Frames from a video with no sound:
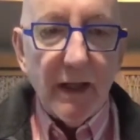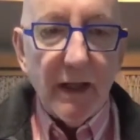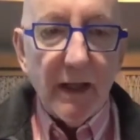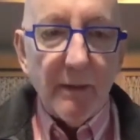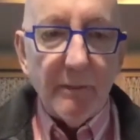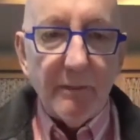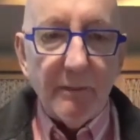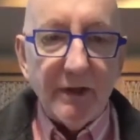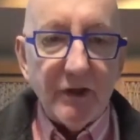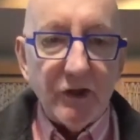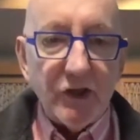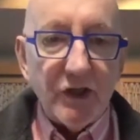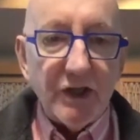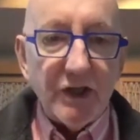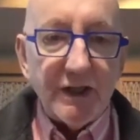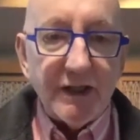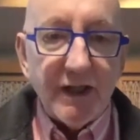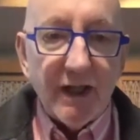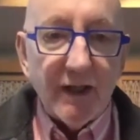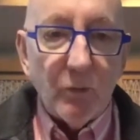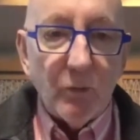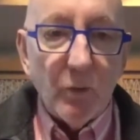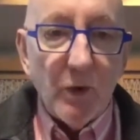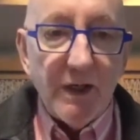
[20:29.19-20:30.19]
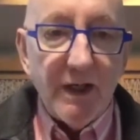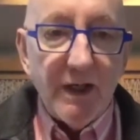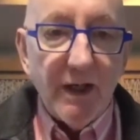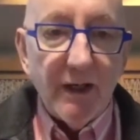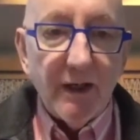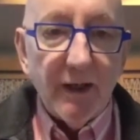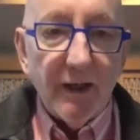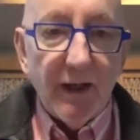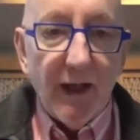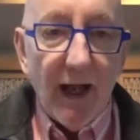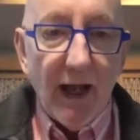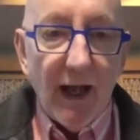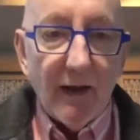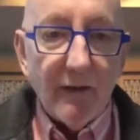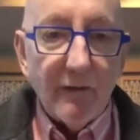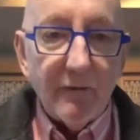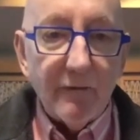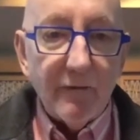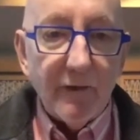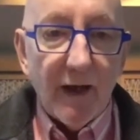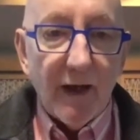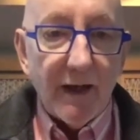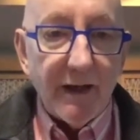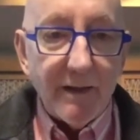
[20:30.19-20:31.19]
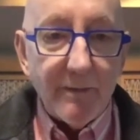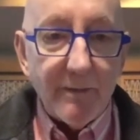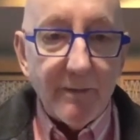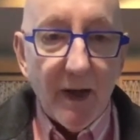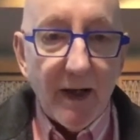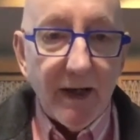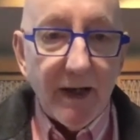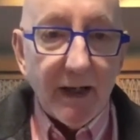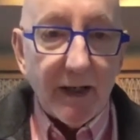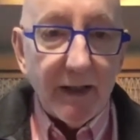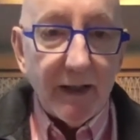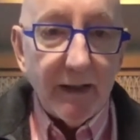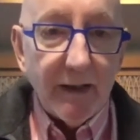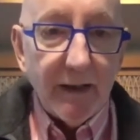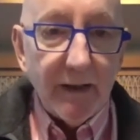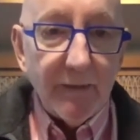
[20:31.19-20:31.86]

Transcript: But she said, we didn't have any money.